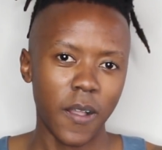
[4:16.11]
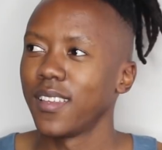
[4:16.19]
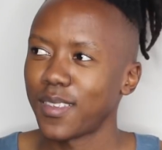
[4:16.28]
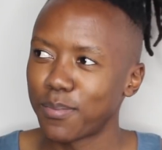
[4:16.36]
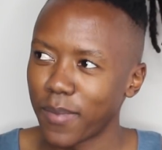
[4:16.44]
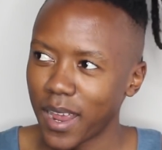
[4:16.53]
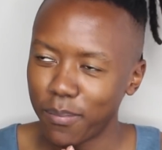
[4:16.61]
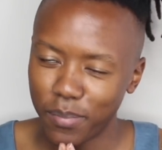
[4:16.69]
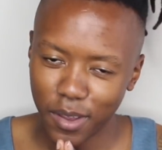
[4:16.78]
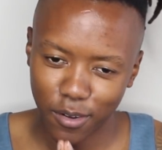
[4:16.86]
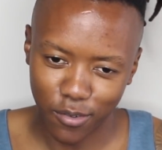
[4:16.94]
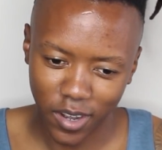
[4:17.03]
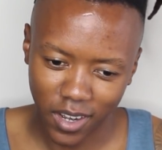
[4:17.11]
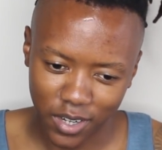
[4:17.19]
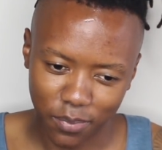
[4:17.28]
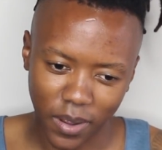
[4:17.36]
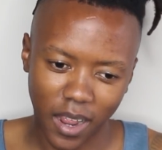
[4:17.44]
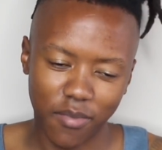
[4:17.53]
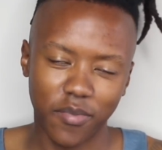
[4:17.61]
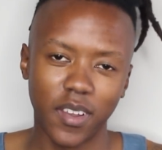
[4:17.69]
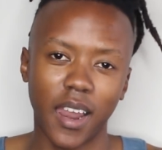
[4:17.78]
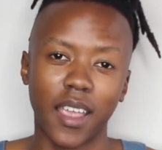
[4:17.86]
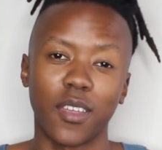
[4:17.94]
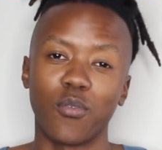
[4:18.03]
This might be a reach, but I
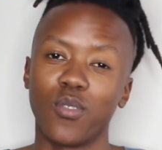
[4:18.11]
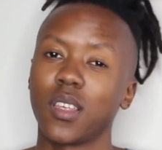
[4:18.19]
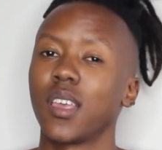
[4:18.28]
feel like it will